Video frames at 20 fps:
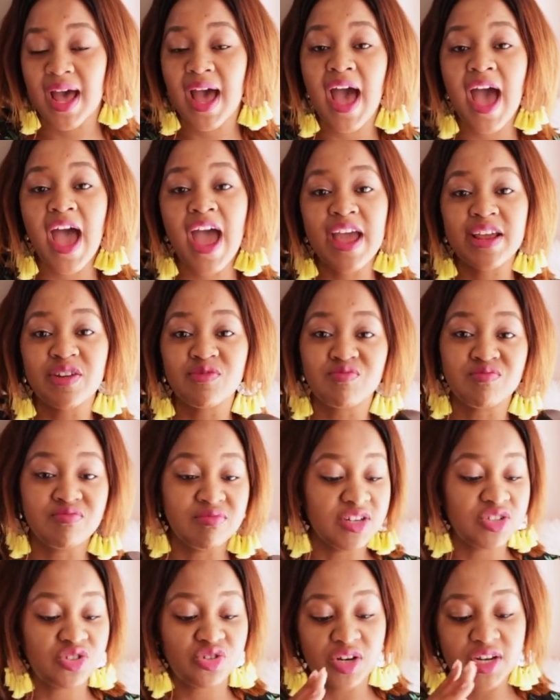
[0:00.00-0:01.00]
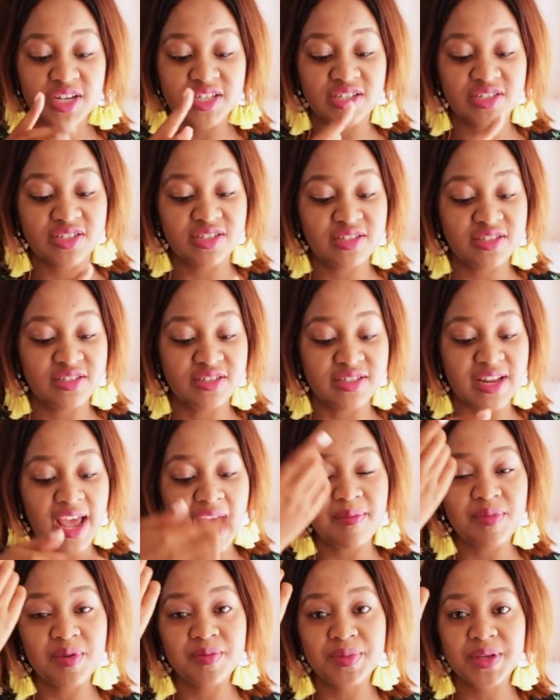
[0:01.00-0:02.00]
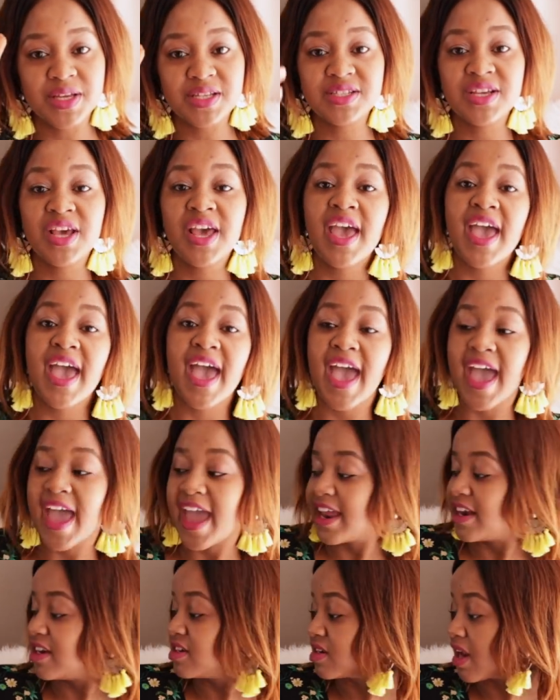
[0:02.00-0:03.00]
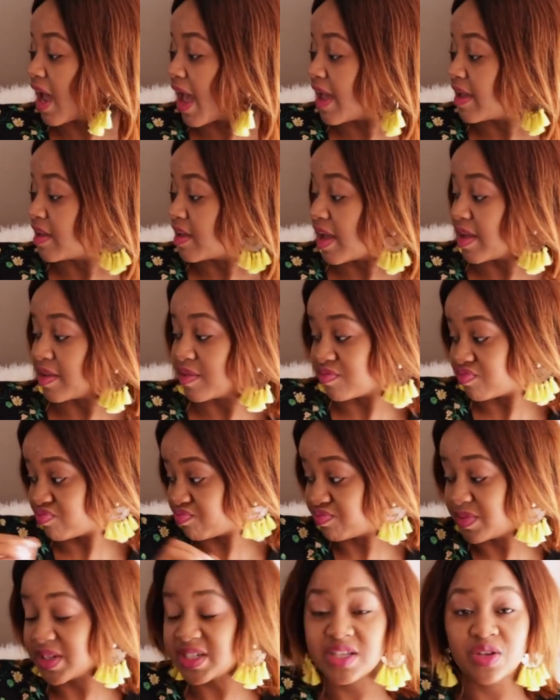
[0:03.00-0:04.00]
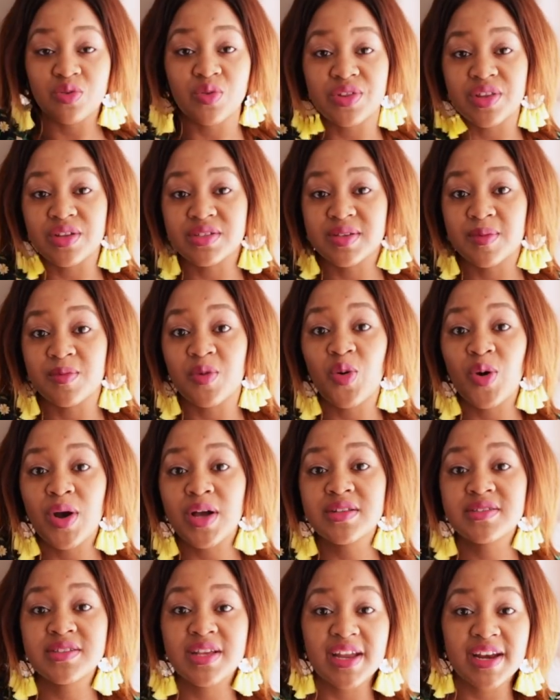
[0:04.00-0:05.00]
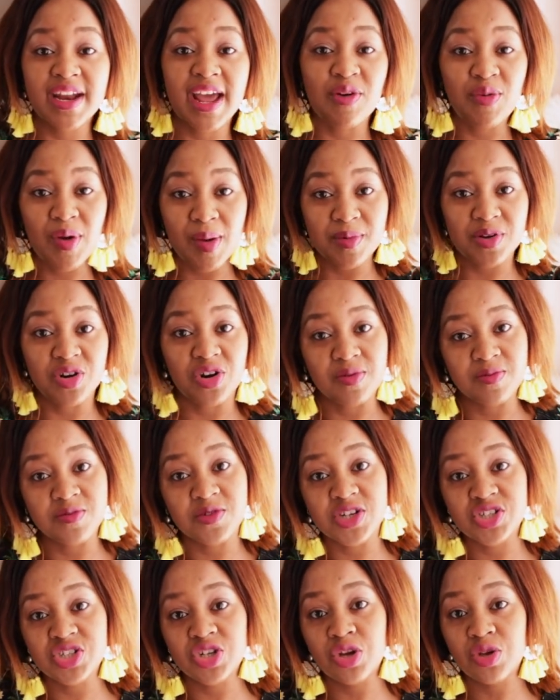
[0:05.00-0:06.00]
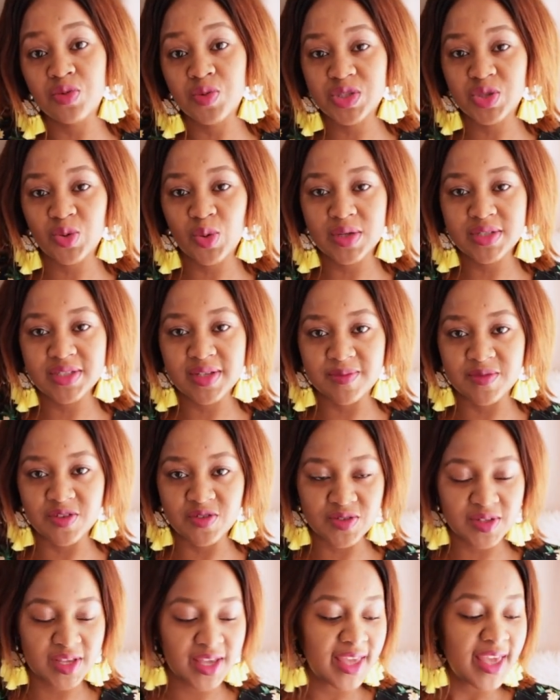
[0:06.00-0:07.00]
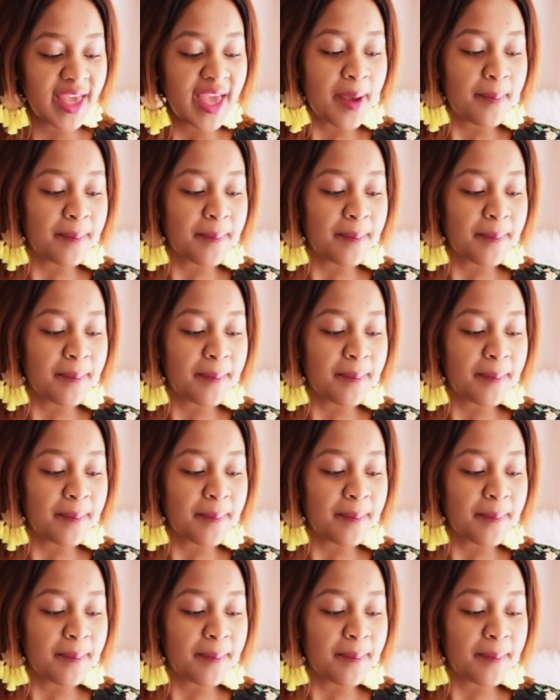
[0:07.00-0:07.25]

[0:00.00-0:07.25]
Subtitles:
I literally just dab a bit and I mix it with some oils and I rub it on. I'm going to show you which oils I'm using.